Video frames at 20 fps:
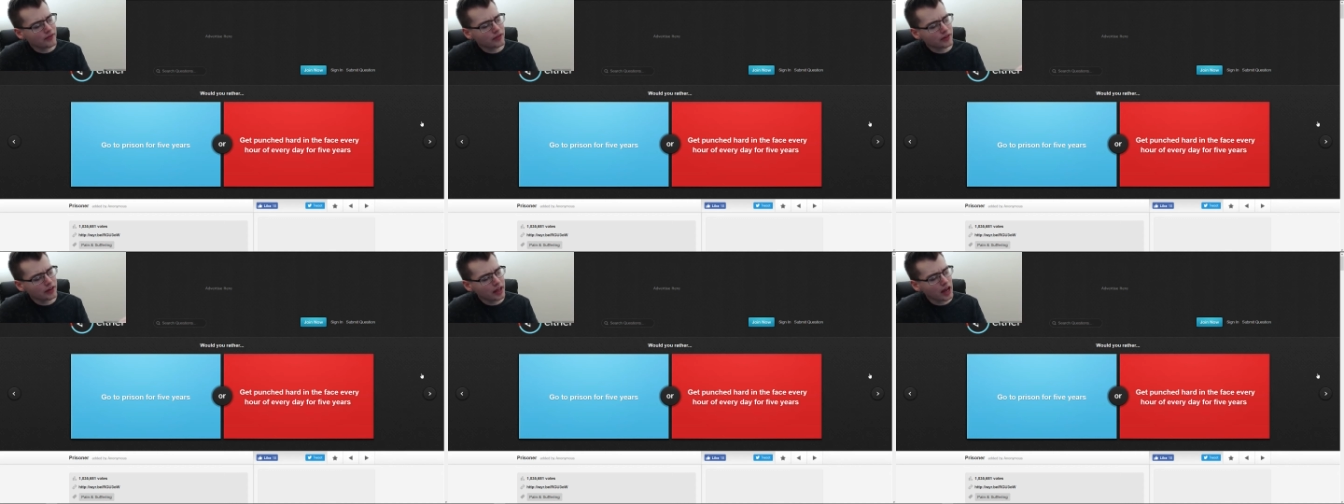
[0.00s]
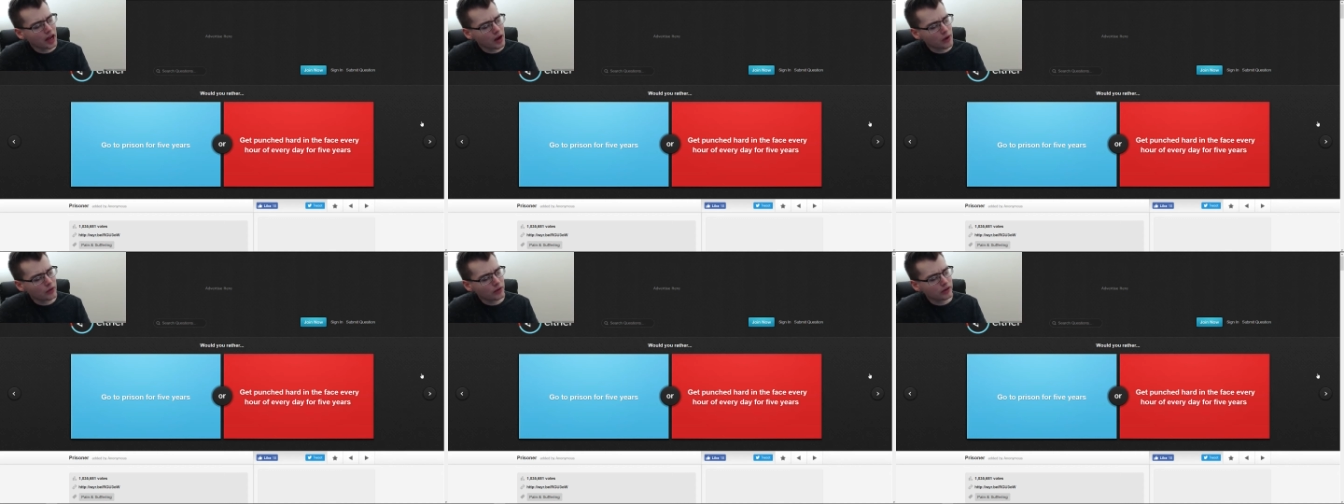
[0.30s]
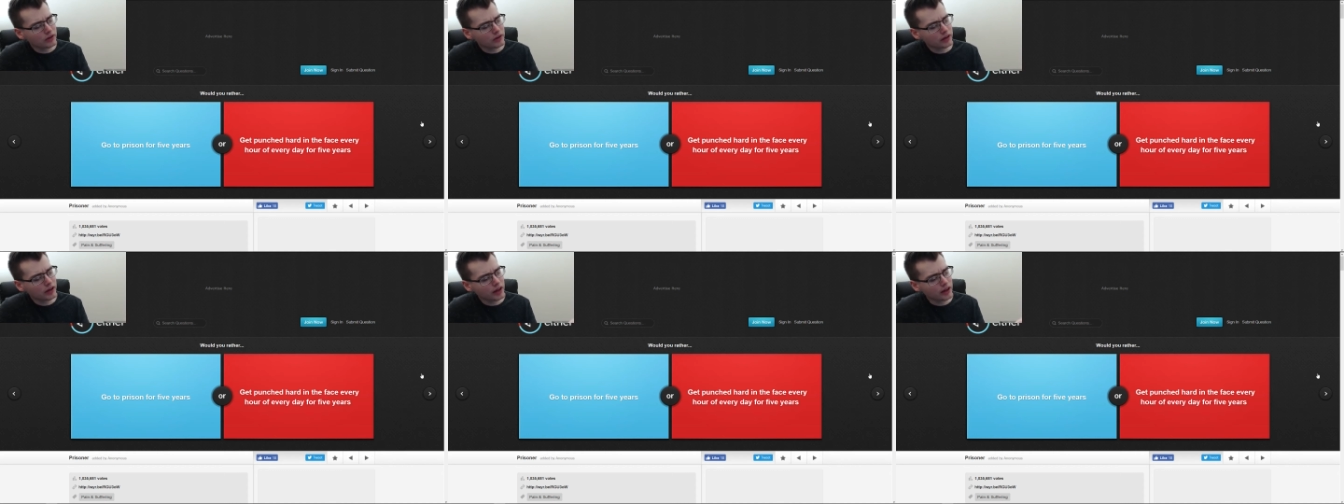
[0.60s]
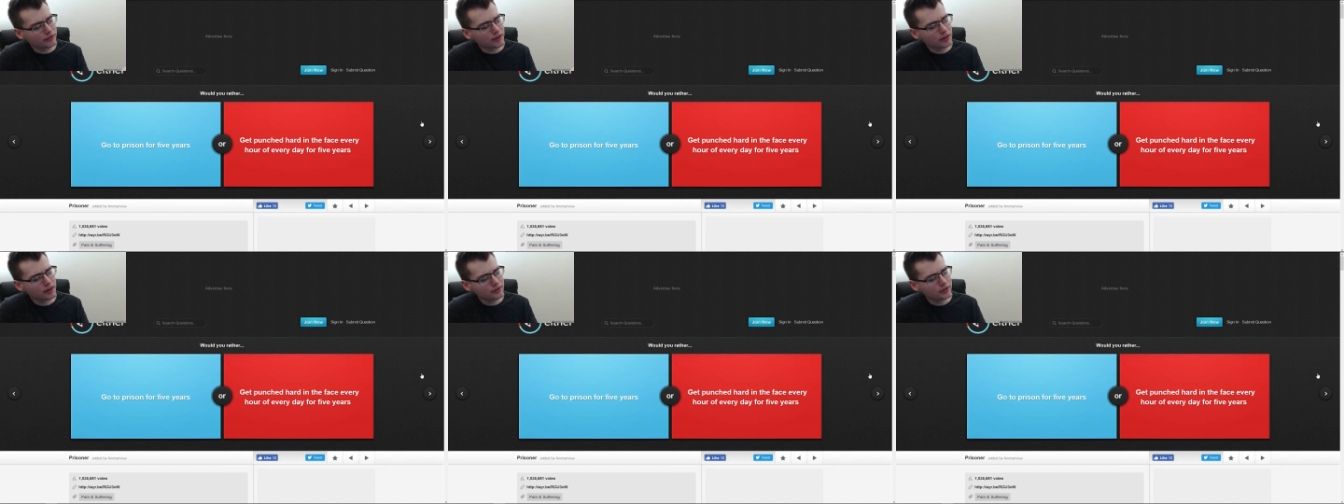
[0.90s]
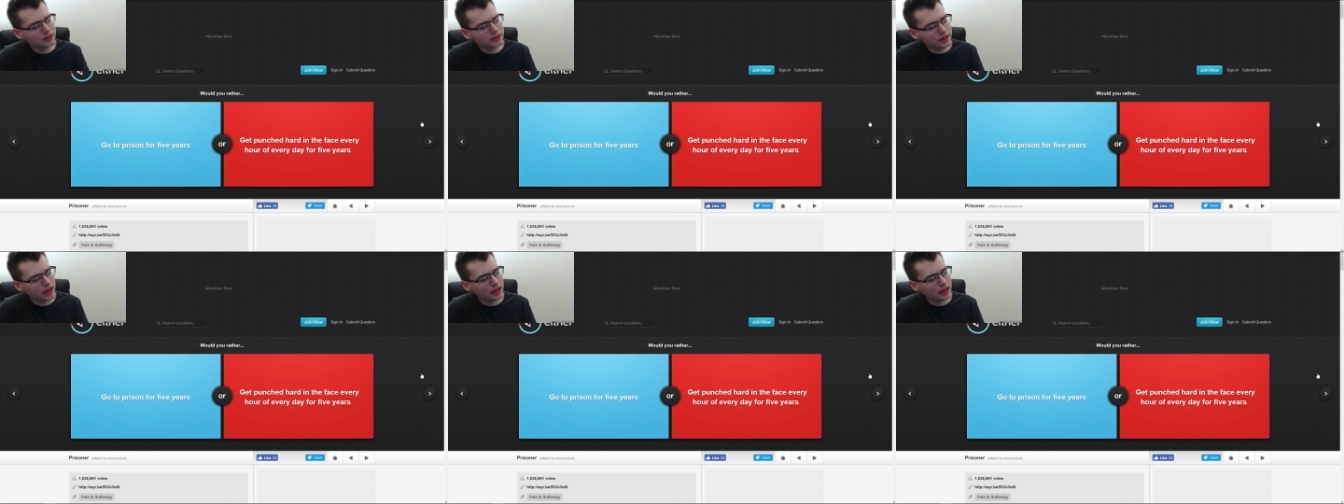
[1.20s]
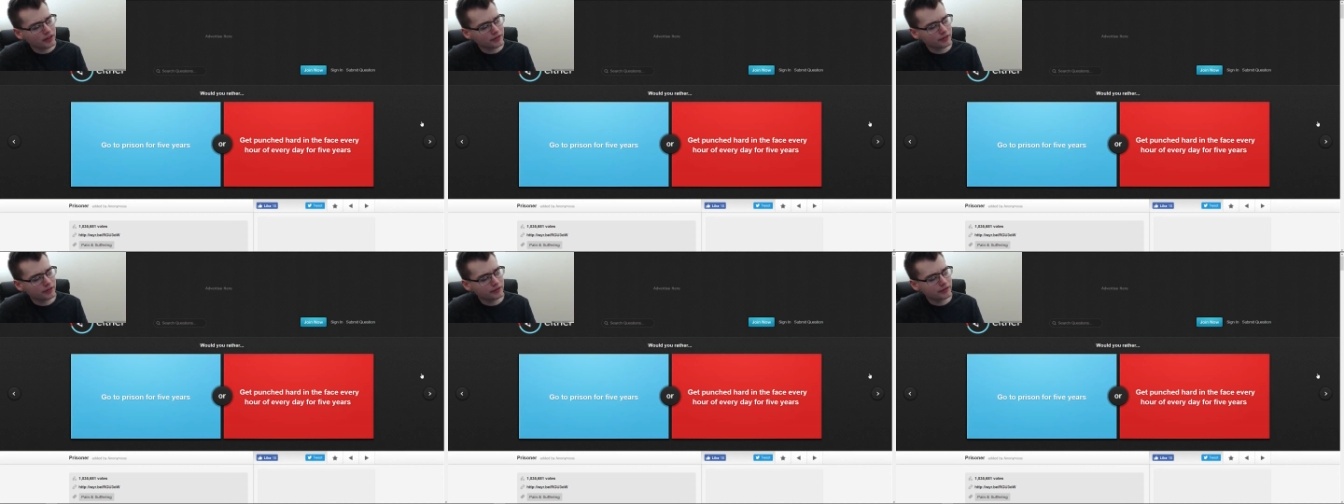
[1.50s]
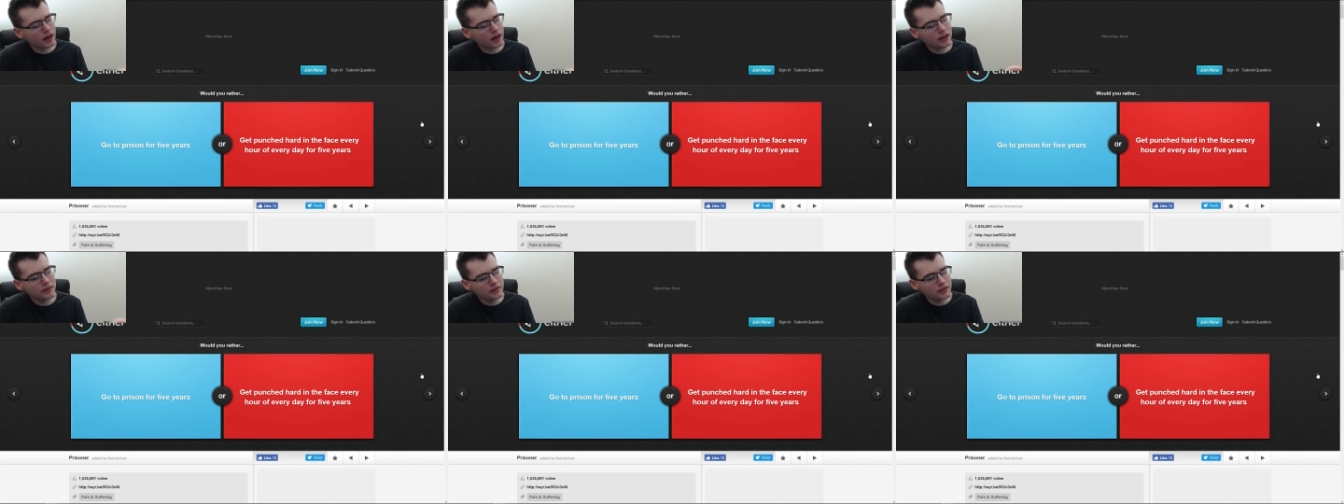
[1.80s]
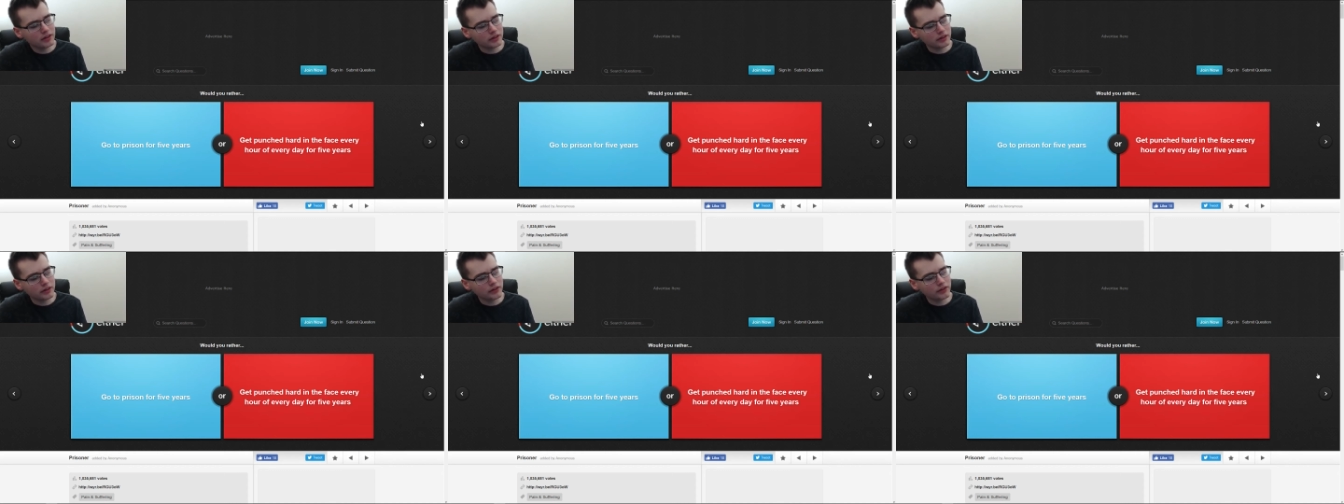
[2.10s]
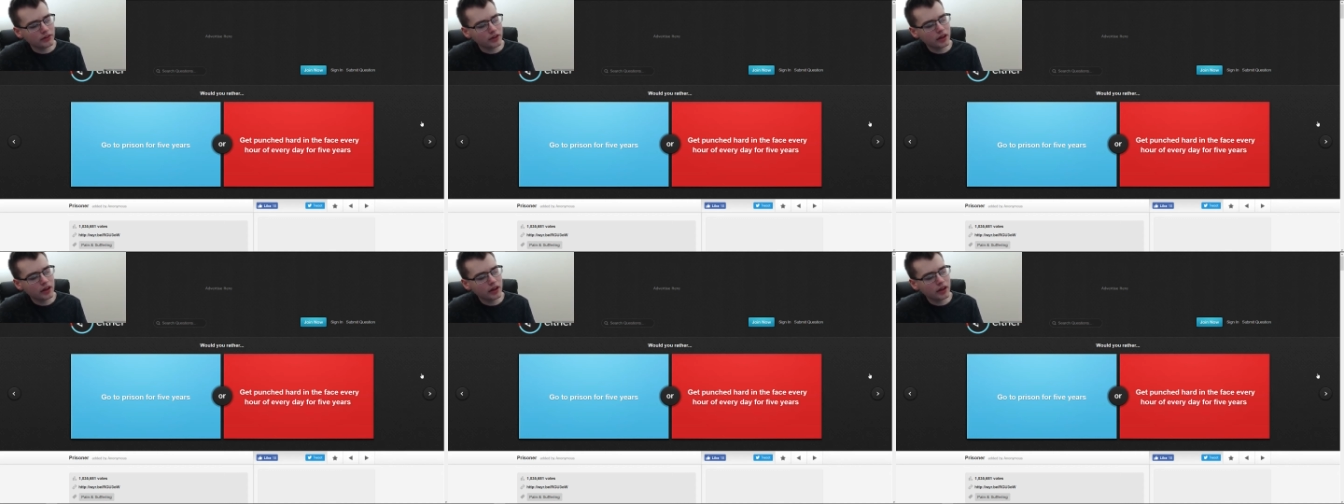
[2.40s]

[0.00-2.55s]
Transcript: hour of every day for 5 years